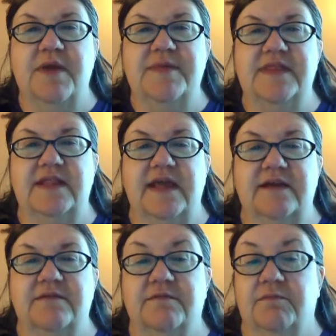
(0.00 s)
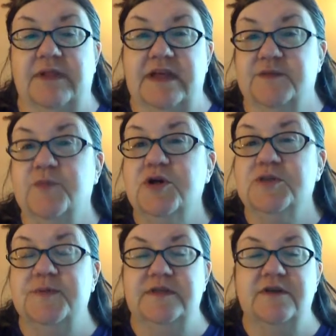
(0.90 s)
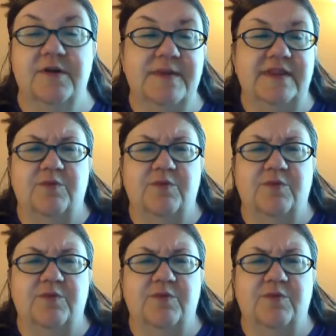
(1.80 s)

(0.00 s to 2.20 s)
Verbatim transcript: Maybe they liked playing sports, but you know what I mean?